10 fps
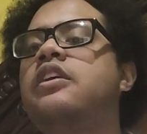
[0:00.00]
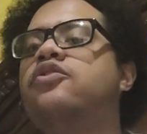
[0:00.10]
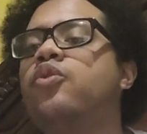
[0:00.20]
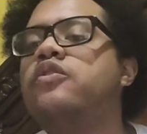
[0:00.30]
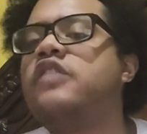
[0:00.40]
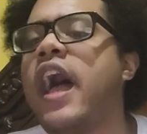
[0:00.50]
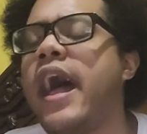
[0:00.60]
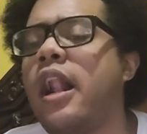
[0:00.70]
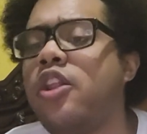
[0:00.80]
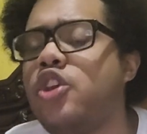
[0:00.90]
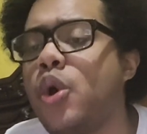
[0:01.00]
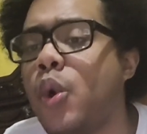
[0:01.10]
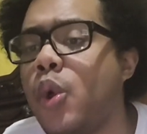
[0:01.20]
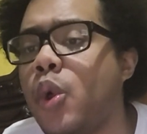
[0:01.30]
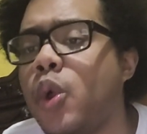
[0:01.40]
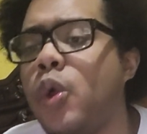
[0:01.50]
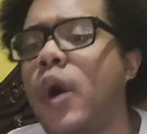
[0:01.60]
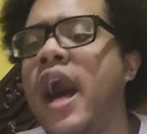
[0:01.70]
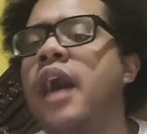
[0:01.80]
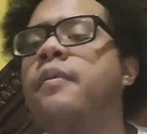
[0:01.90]
tried to tell you
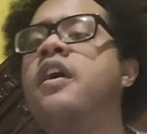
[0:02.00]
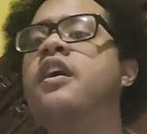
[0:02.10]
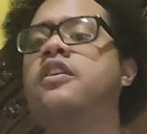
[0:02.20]
I'm